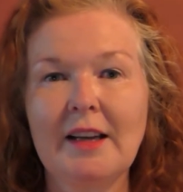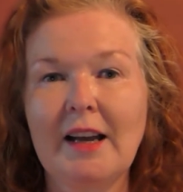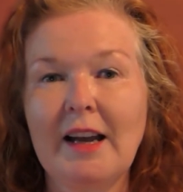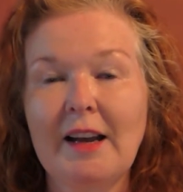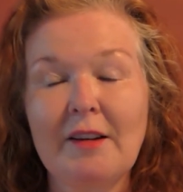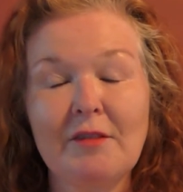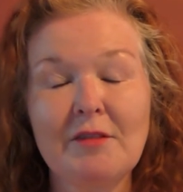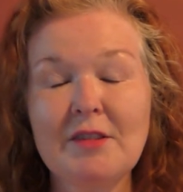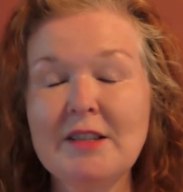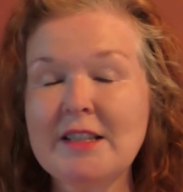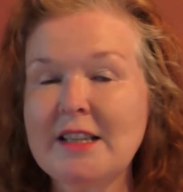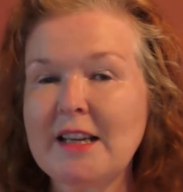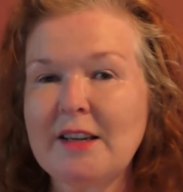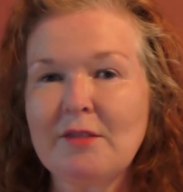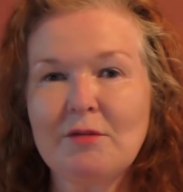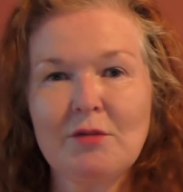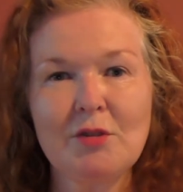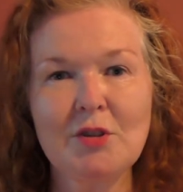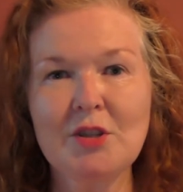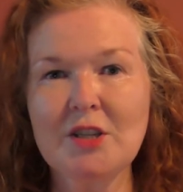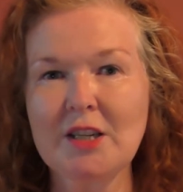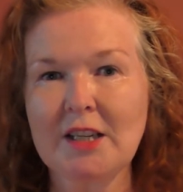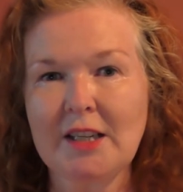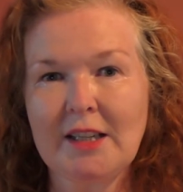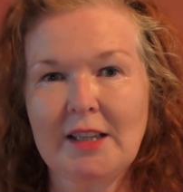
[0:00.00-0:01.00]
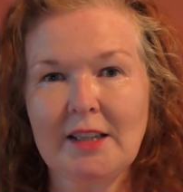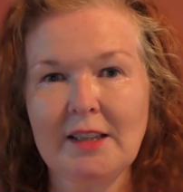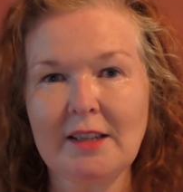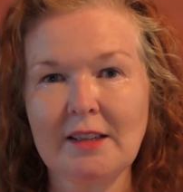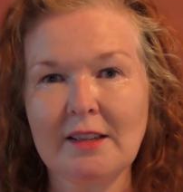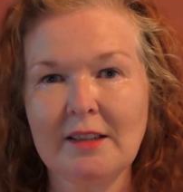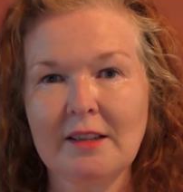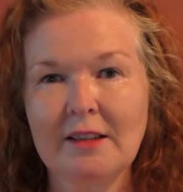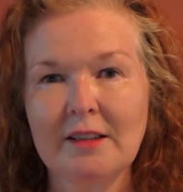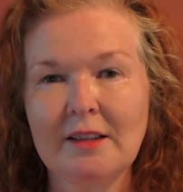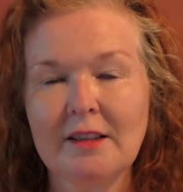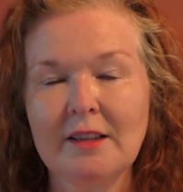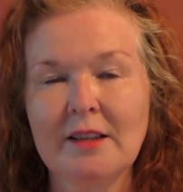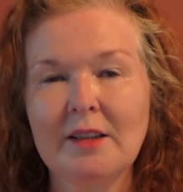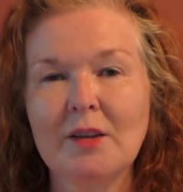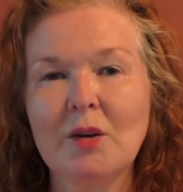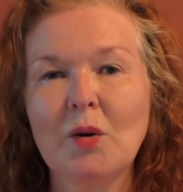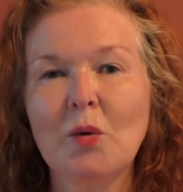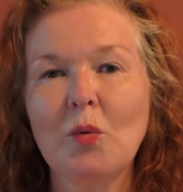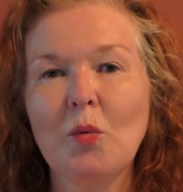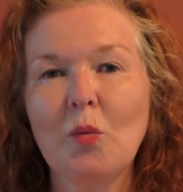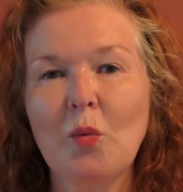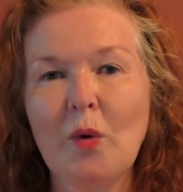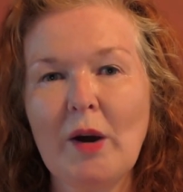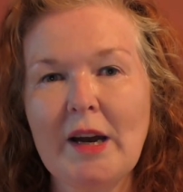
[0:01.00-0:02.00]
everyday routine
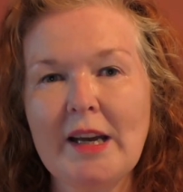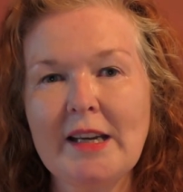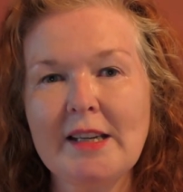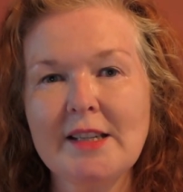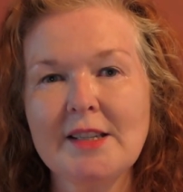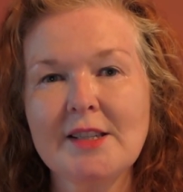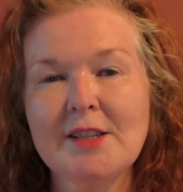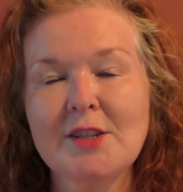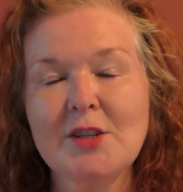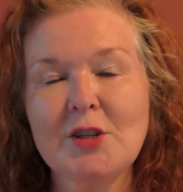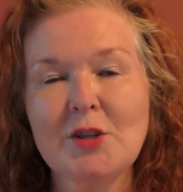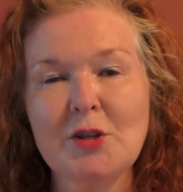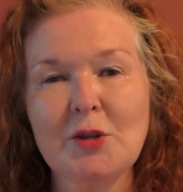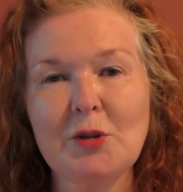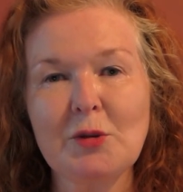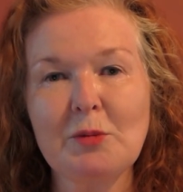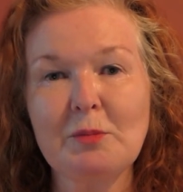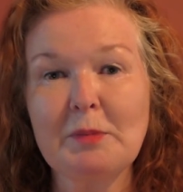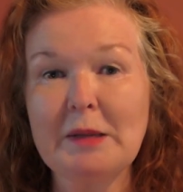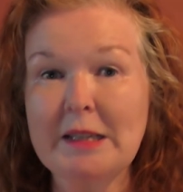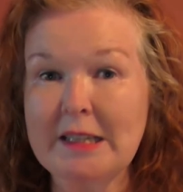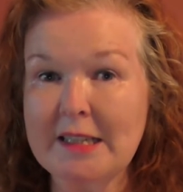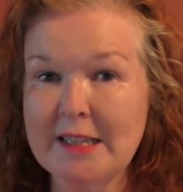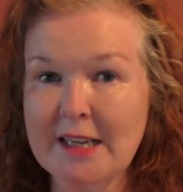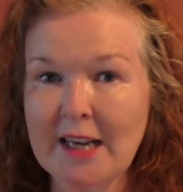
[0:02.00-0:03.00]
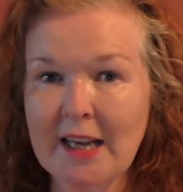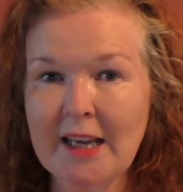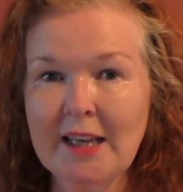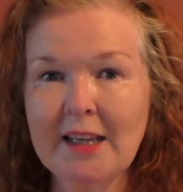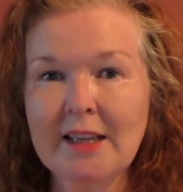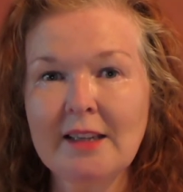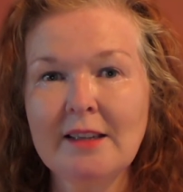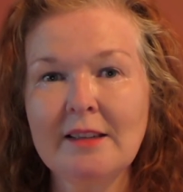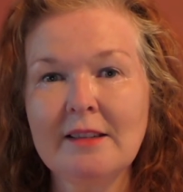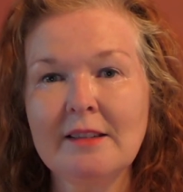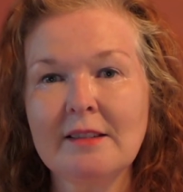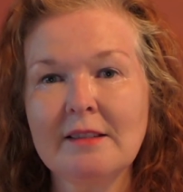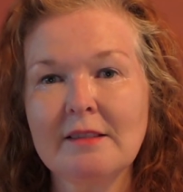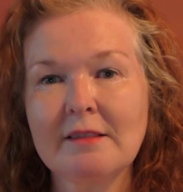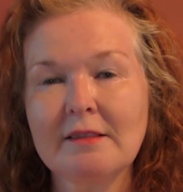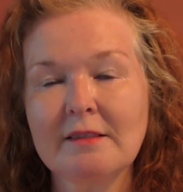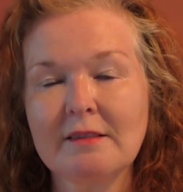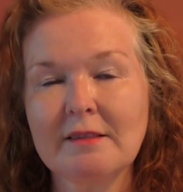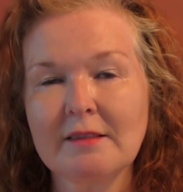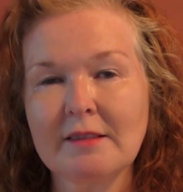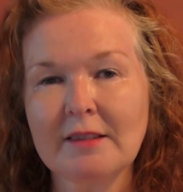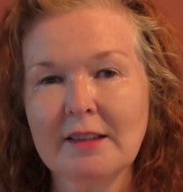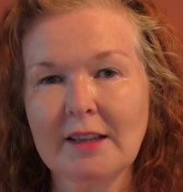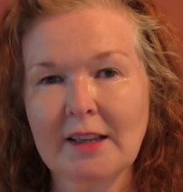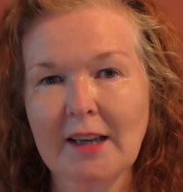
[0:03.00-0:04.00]
ways to maintain
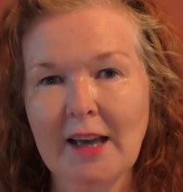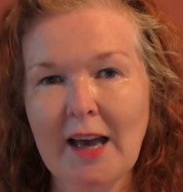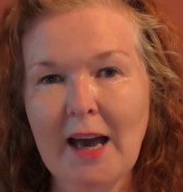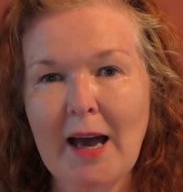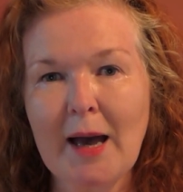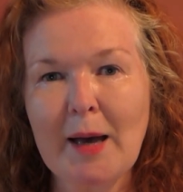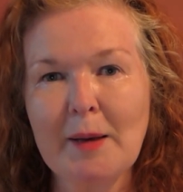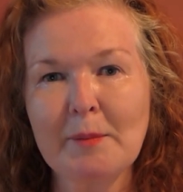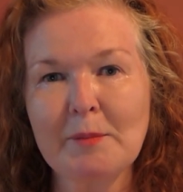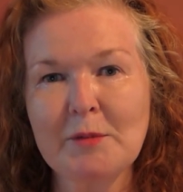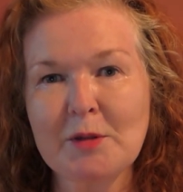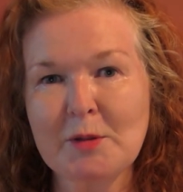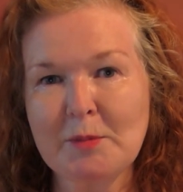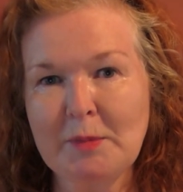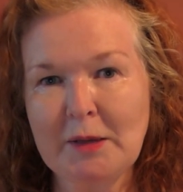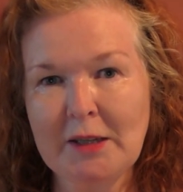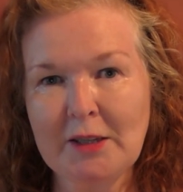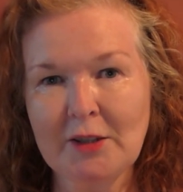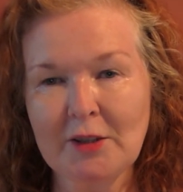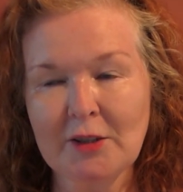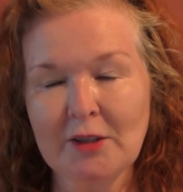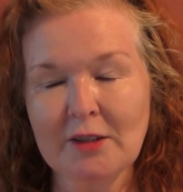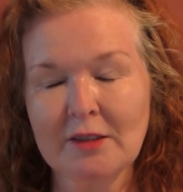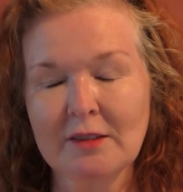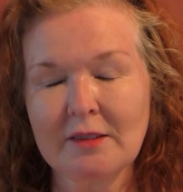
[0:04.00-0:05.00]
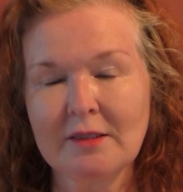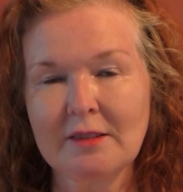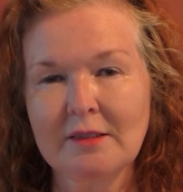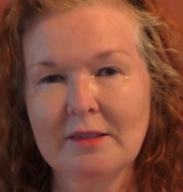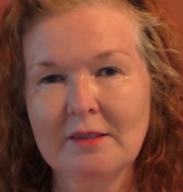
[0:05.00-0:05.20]
a calm demeanor